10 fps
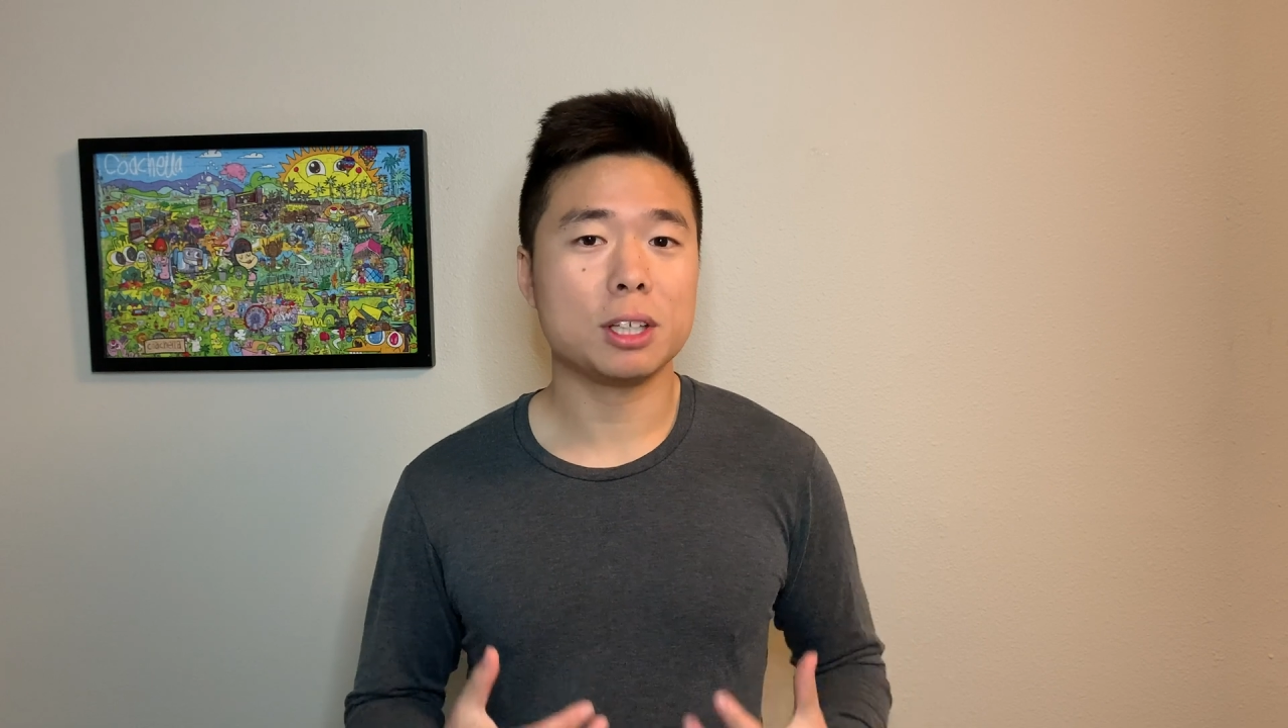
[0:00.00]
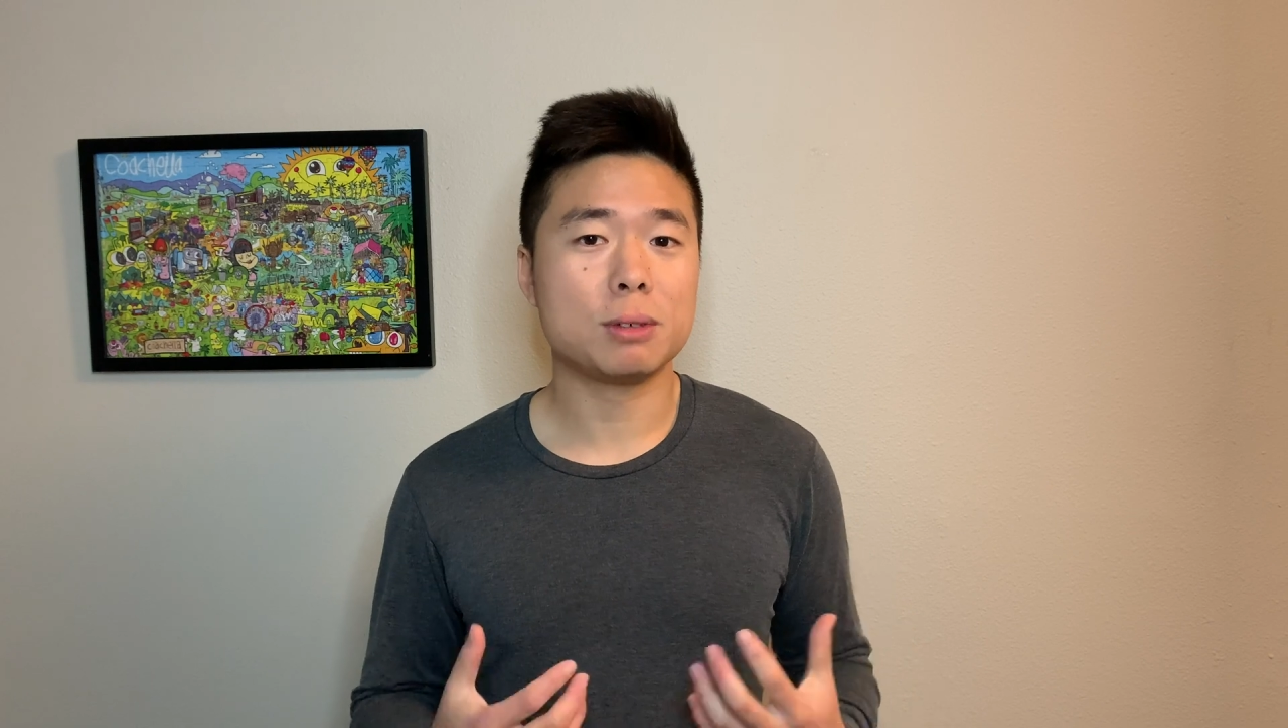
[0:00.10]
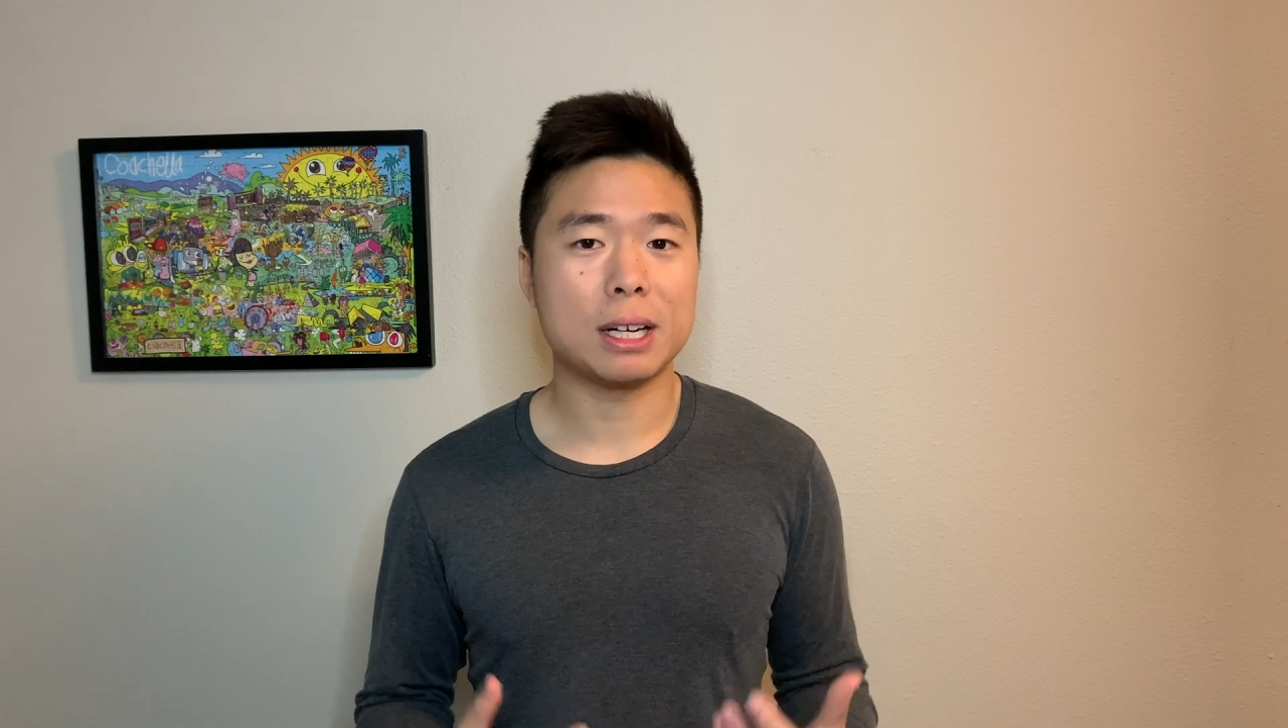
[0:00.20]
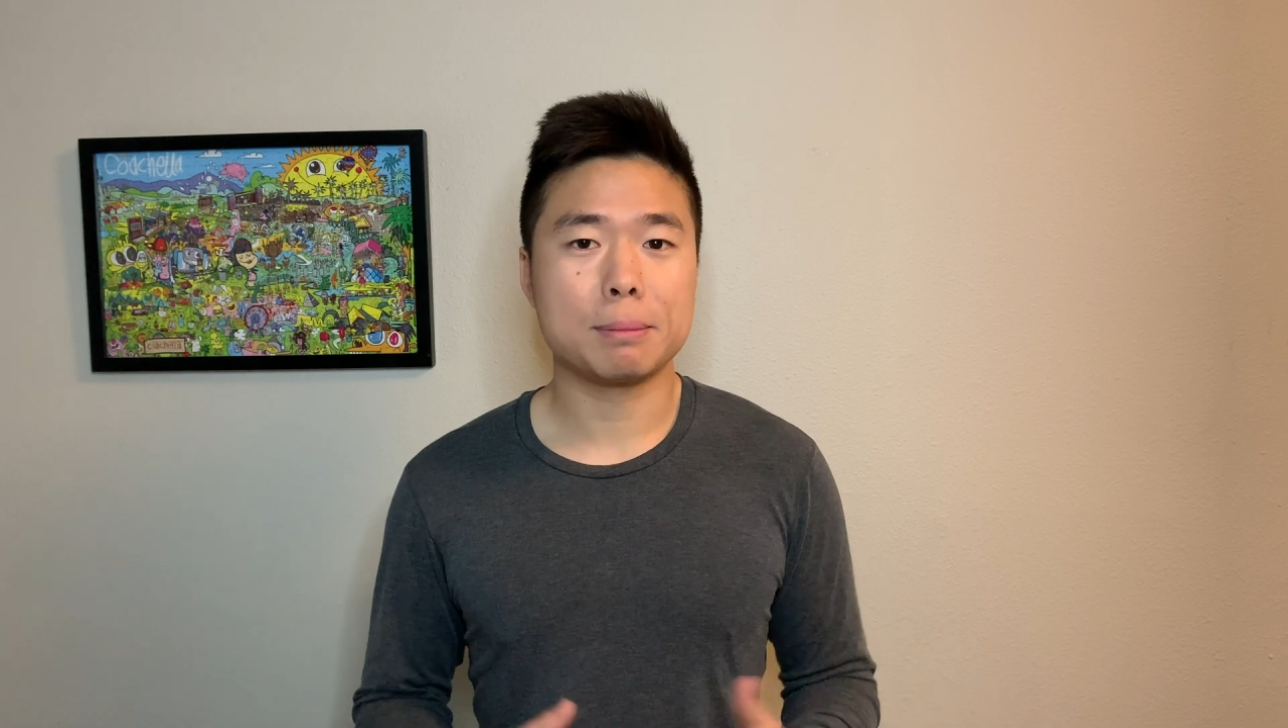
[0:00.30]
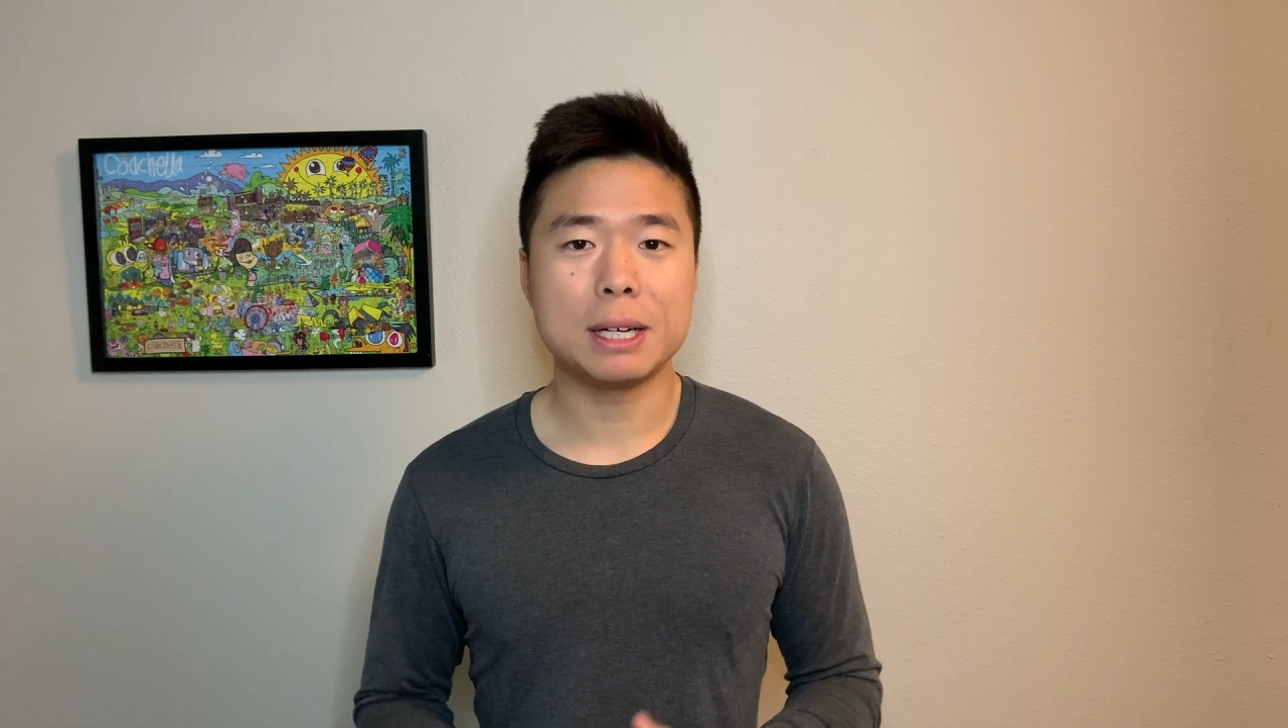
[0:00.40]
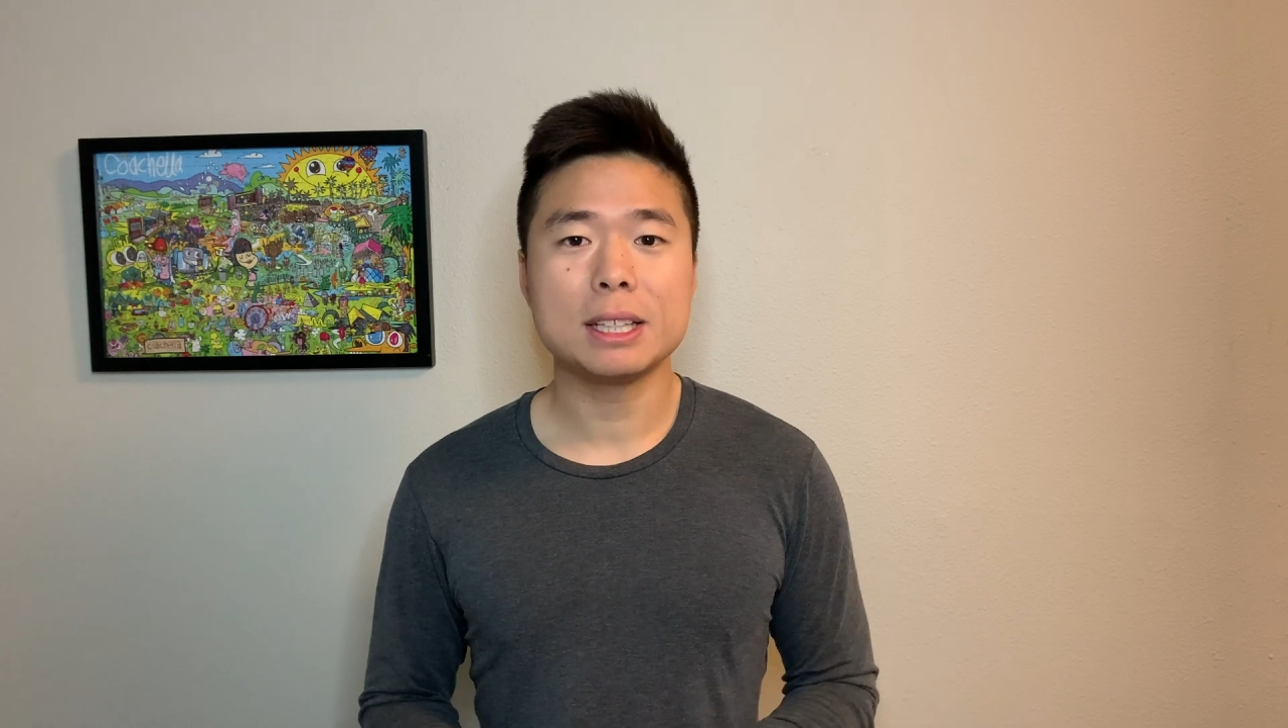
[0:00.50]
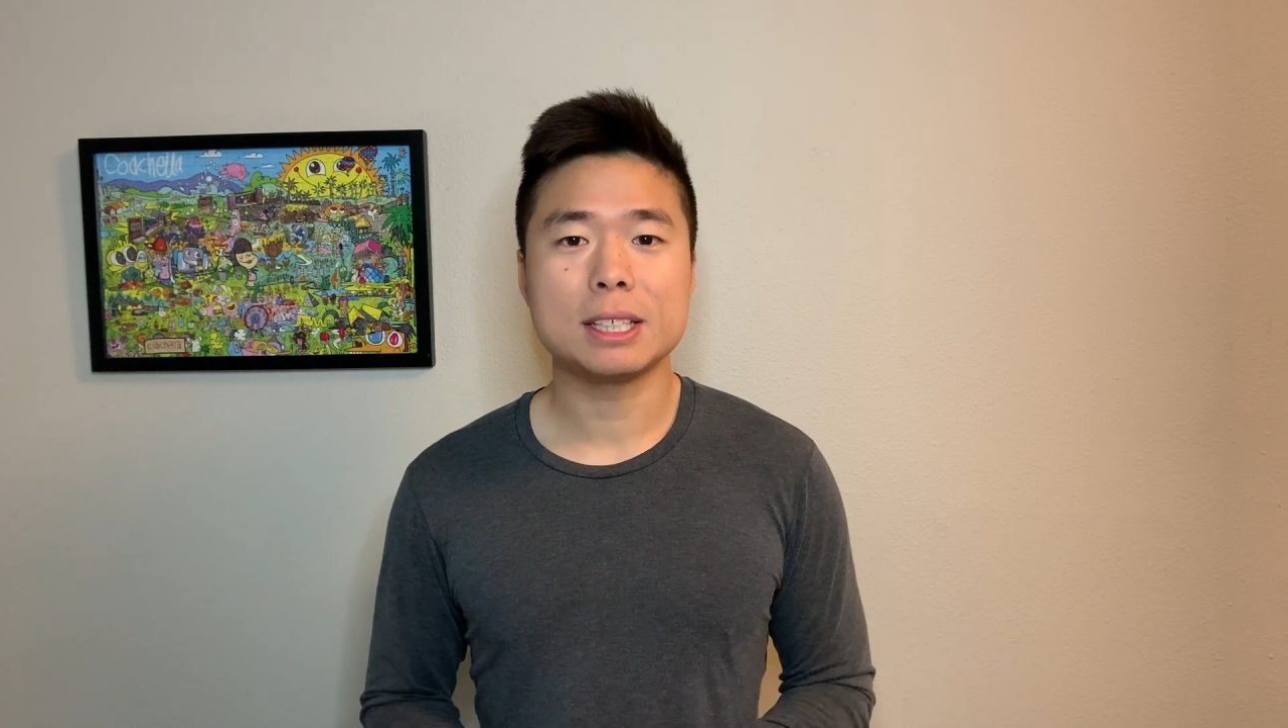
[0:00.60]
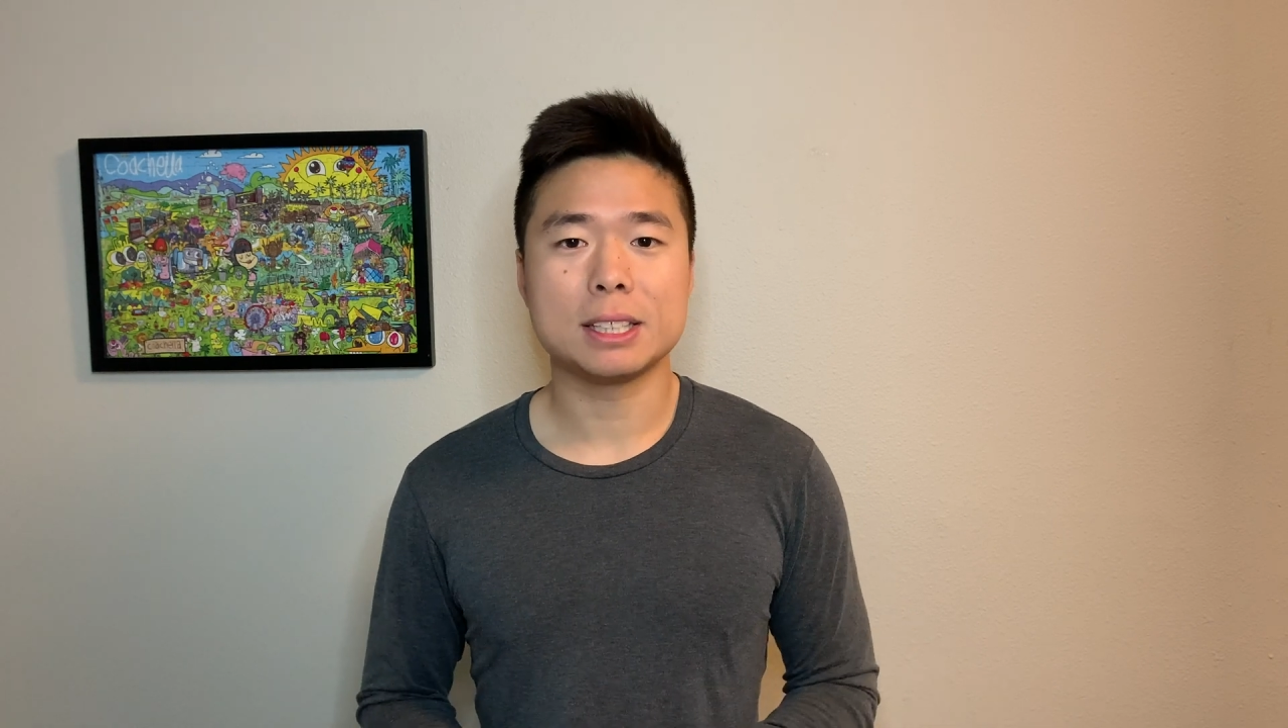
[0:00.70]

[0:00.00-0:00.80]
recommend this